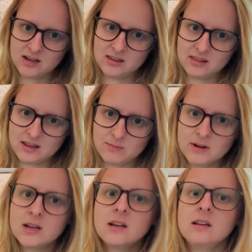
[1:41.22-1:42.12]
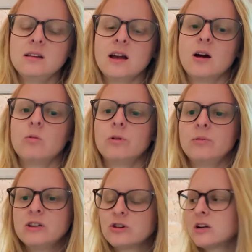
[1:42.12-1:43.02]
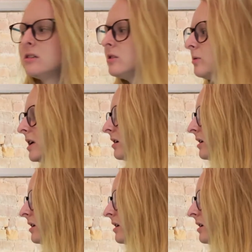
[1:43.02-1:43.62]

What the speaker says: in them. Now, what we try to do here